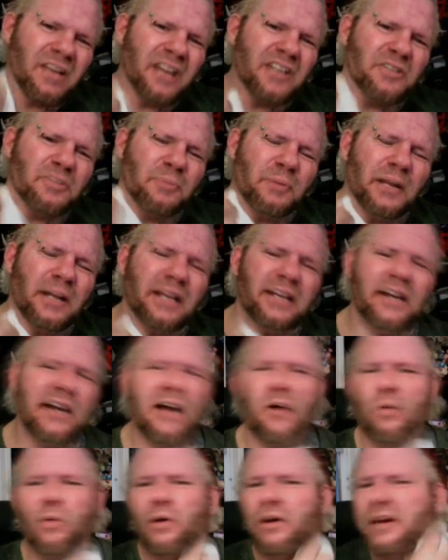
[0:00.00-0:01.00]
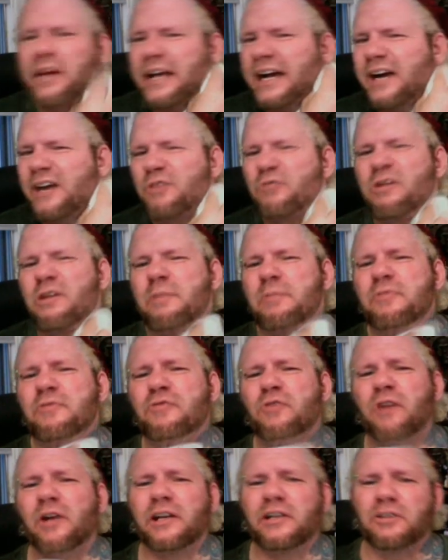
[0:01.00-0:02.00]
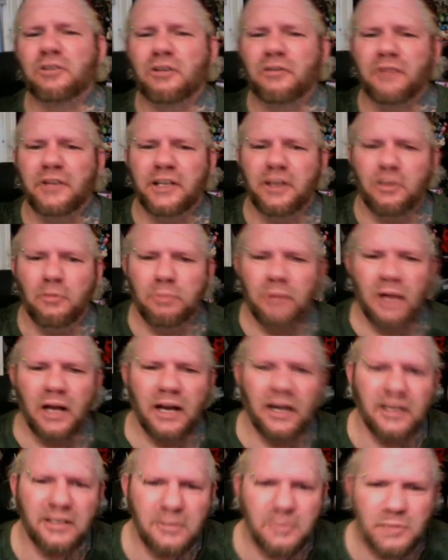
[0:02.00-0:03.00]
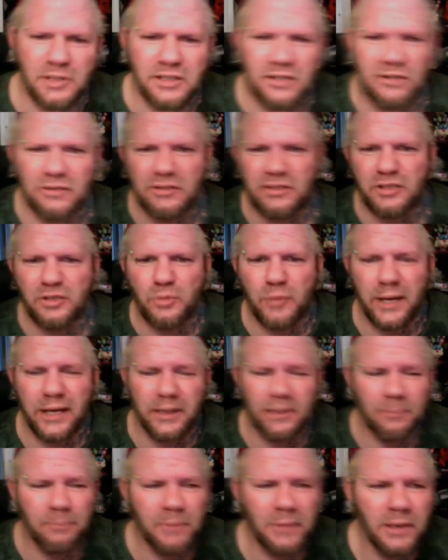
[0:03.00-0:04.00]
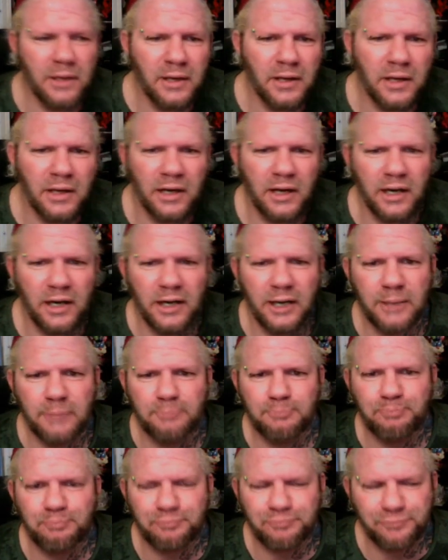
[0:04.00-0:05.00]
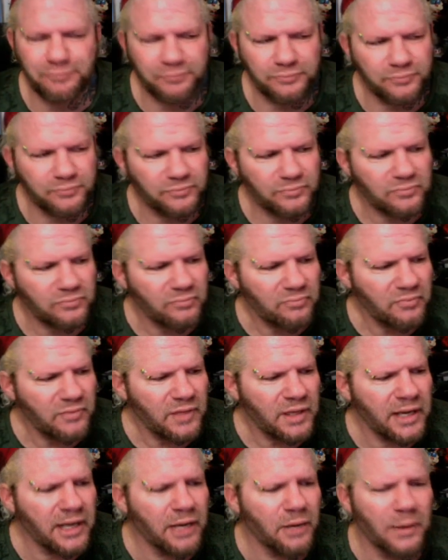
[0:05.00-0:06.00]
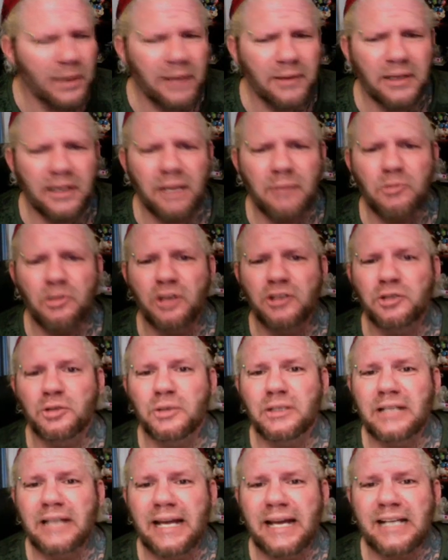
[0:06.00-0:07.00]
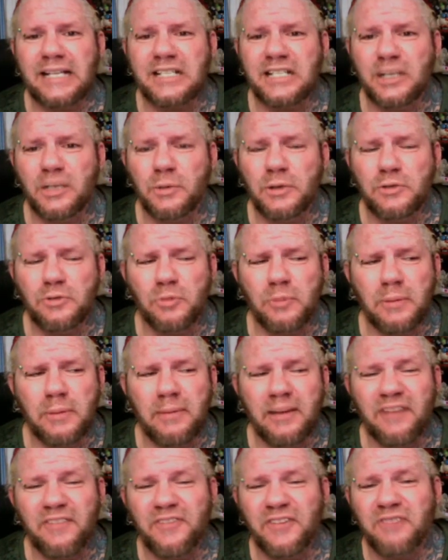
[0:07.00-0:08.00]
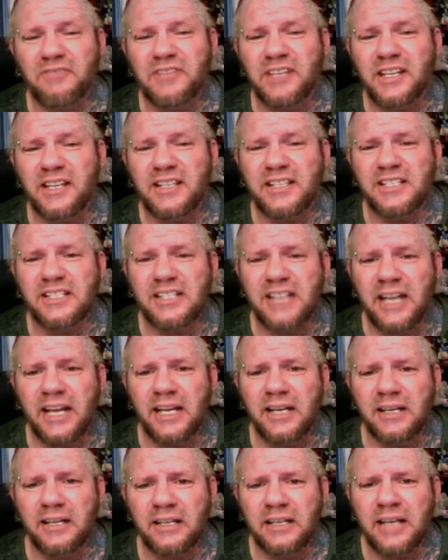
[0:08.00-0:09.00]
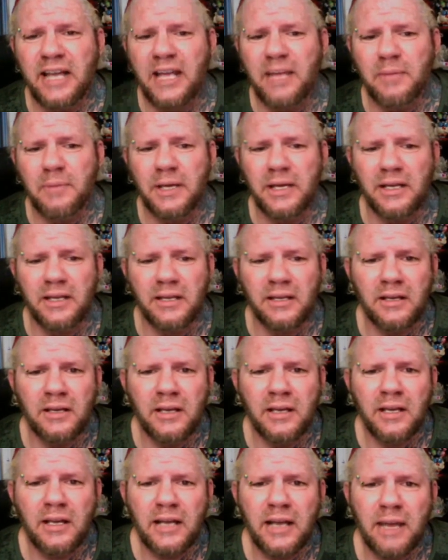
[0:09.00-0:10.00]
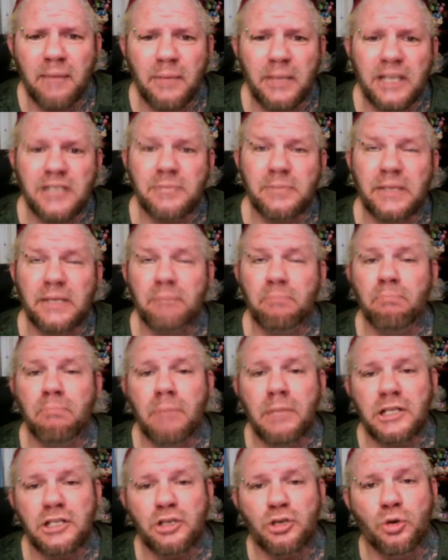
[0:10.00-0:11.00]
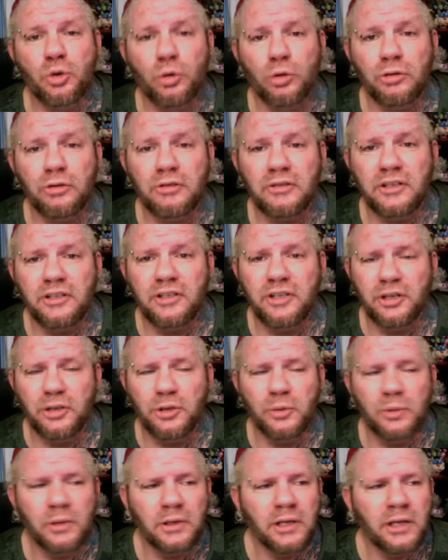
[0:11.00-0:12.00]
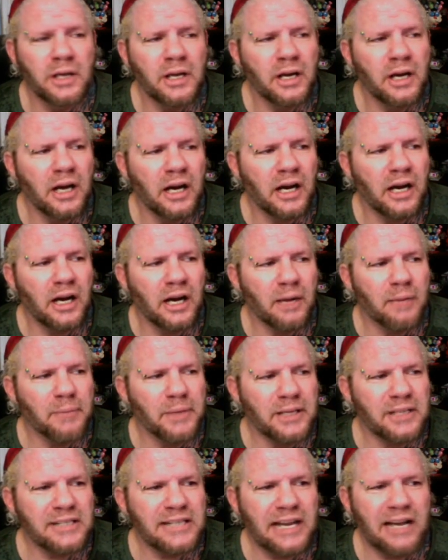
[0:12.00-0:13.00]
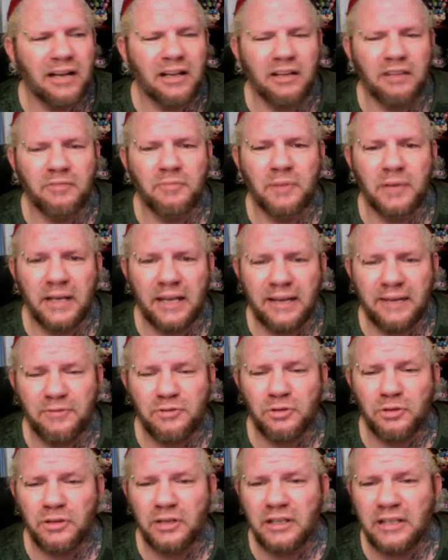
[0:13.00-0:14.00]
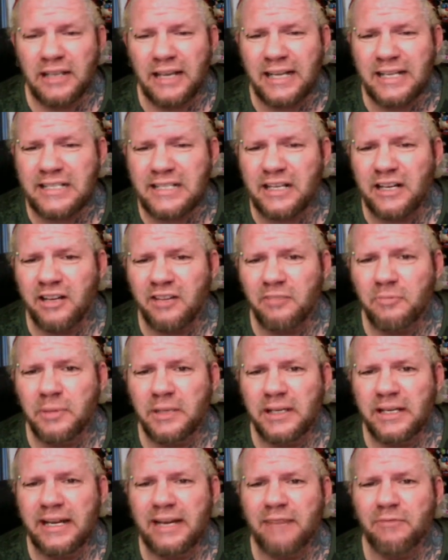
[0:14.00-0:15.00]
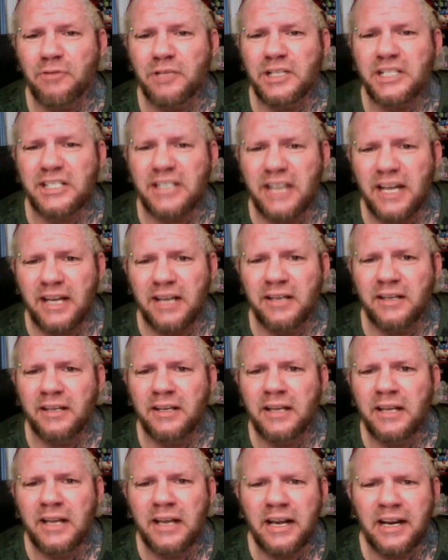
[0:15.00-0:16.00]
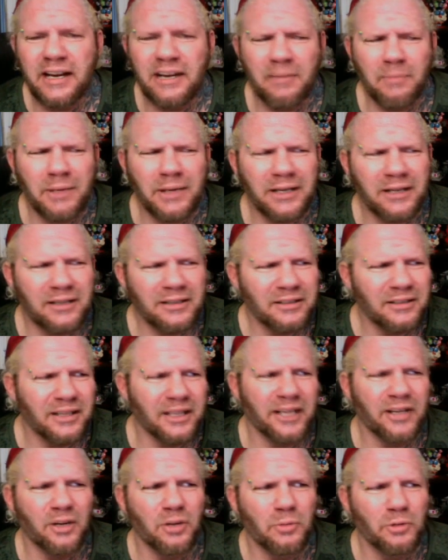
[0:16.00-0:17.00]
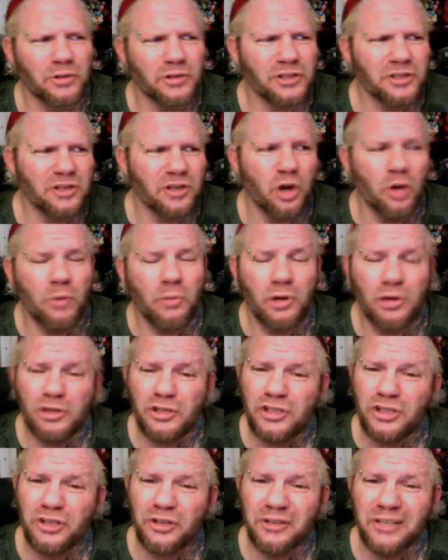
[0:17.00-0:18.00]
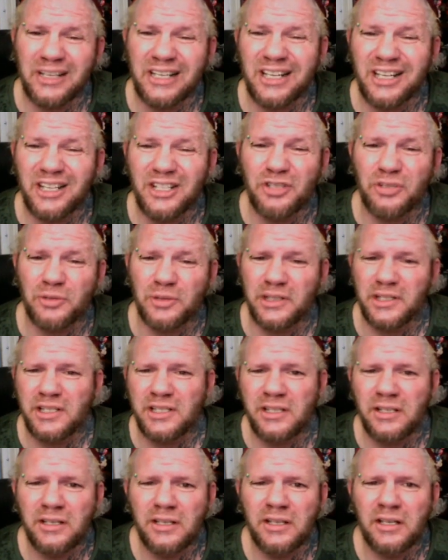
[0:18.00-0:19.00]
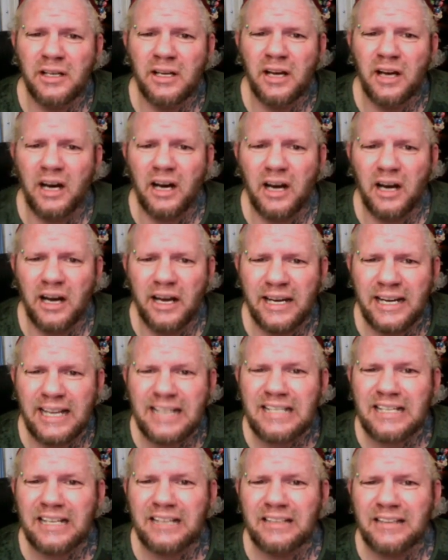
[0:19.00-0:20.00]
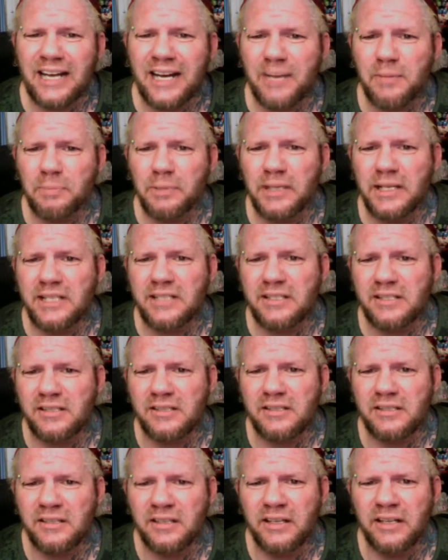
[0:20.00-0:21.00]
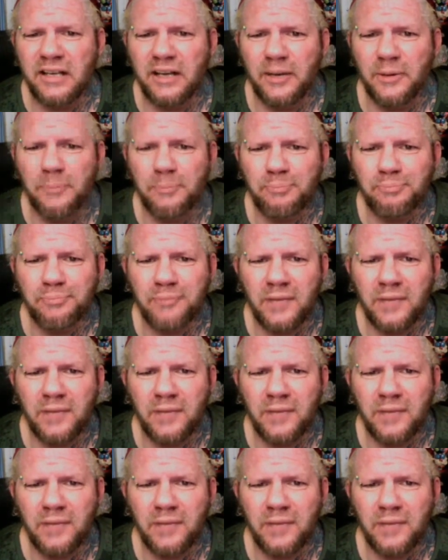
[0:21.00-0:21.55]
should probably not work out right before I do the video blog because I'm still sweating. Anyway, and then I'm going to Alaska, which will be my 50th state. Yay me. That makes me much cooler than you. Because now after Alaska, I'll have been in every state. And I've been in like almost 30 countries. And that's like a lot of places, But